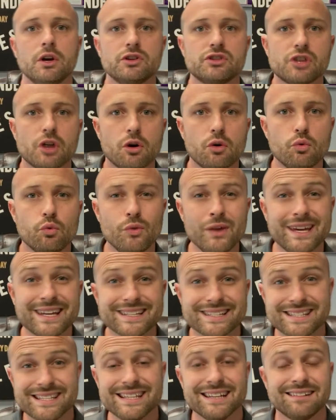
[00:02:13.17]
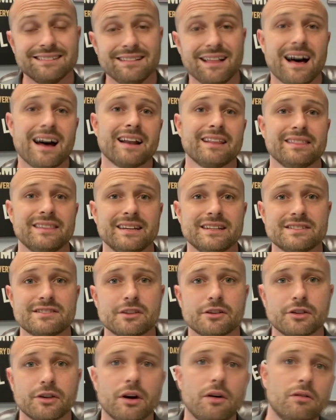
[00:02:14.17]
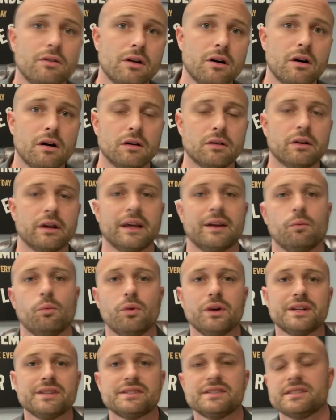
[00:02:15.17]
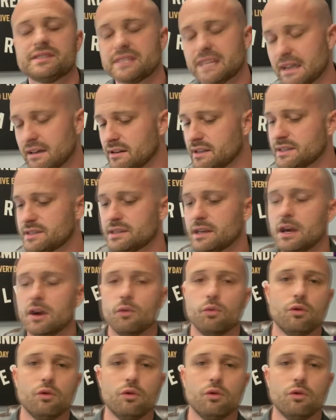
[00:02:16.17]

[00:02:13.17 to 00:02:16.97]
so we can see a lot of things that are going on. And what does this tell us?